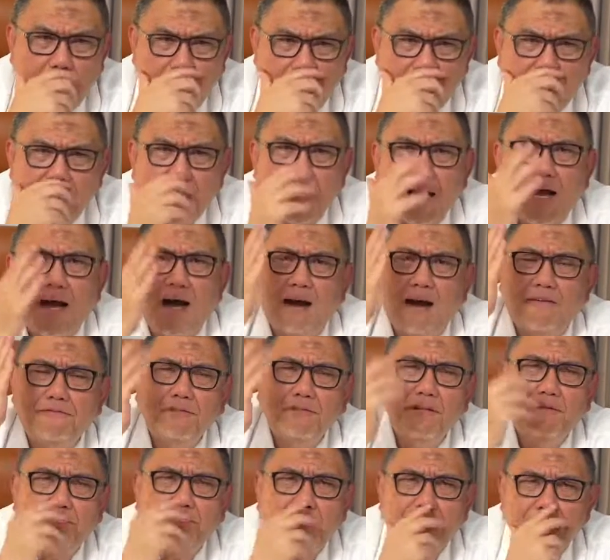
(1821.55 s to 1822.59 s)
Actually,
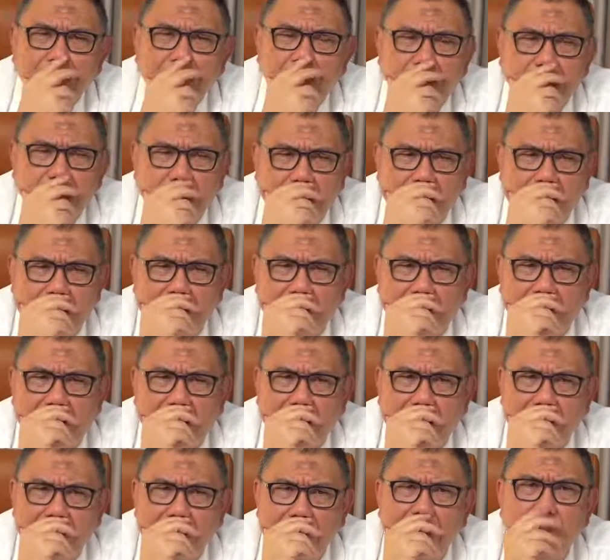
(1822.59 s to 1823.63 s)
after 15 minutes, my
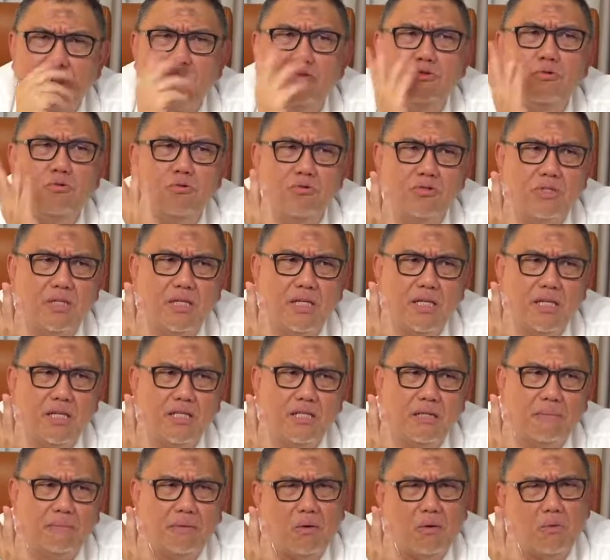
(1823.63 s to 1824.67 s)
heart rate usually is
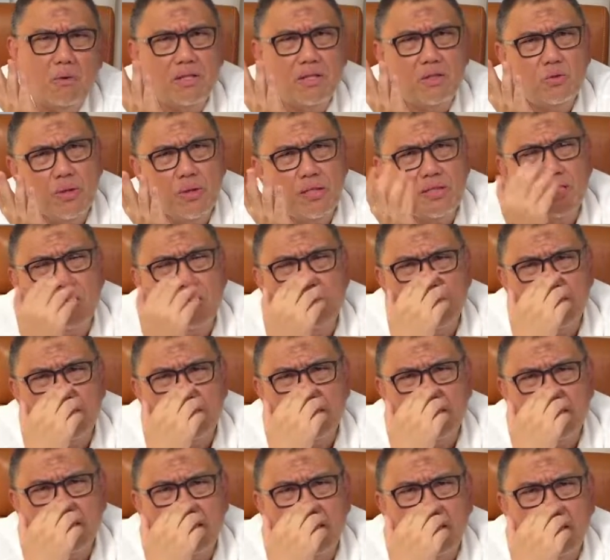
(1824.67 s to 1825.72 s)
about 120,
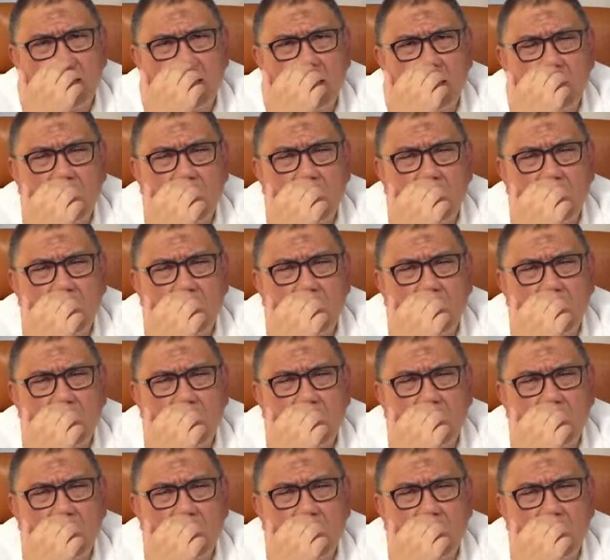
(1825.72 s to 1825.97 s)
130.